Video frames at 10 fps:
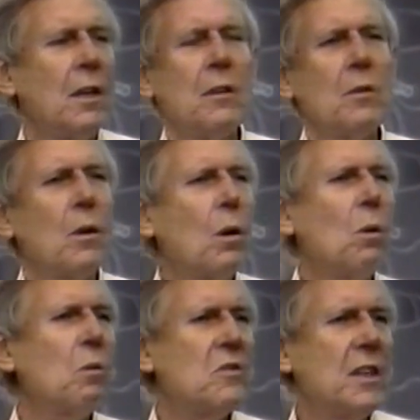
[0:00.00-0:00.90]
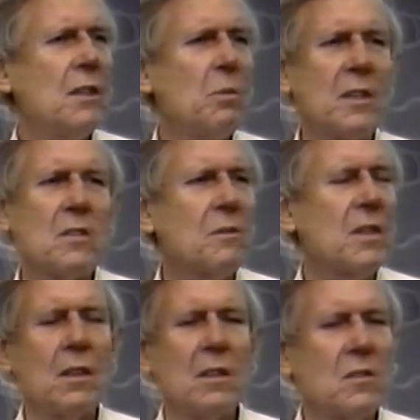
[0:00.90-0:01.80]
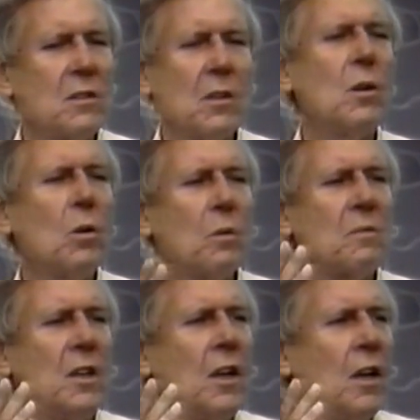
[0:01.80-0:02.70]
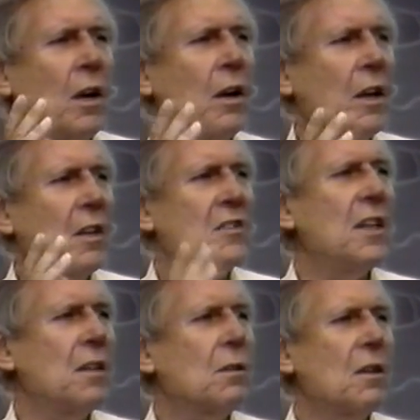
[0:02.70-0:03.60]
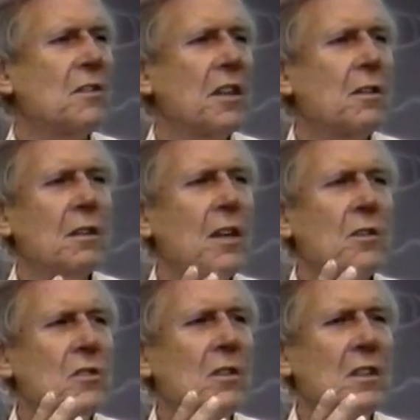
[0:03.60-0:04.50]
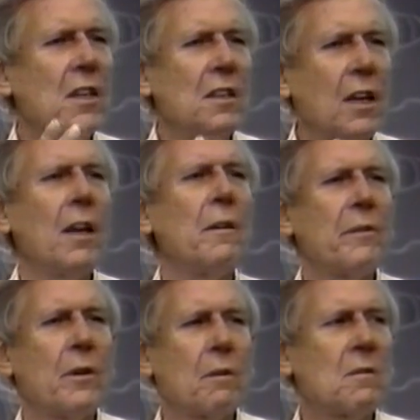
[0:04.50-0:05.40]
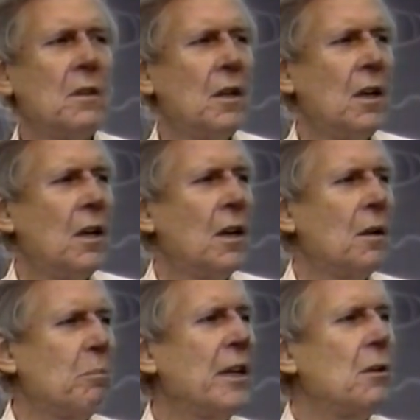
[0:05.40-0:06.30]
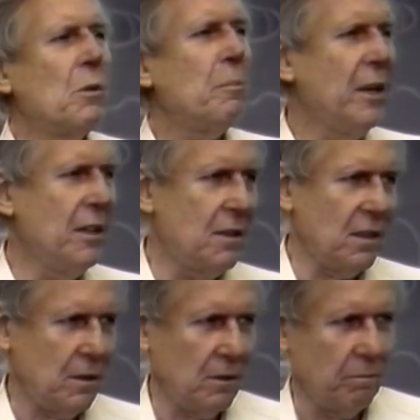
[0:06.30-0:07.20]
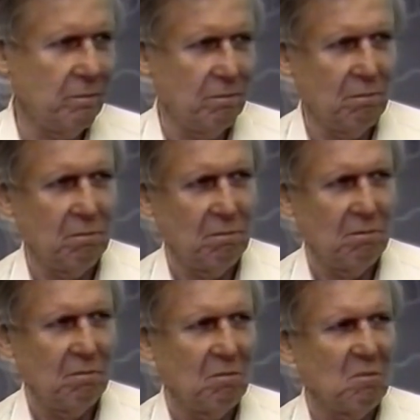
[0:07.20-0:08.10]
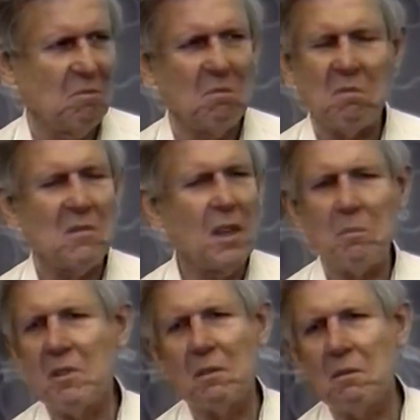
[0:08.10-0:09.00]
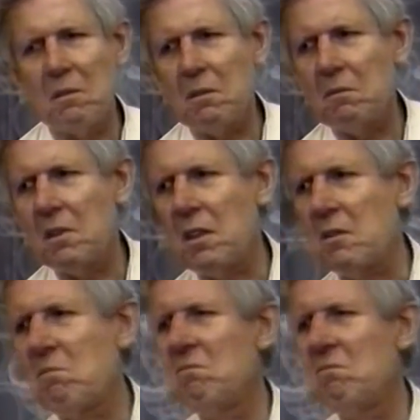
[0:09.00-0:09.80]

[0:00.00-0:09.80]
in the whole sequence of things. No single articulation can ever be repeated. It's absolutely unique.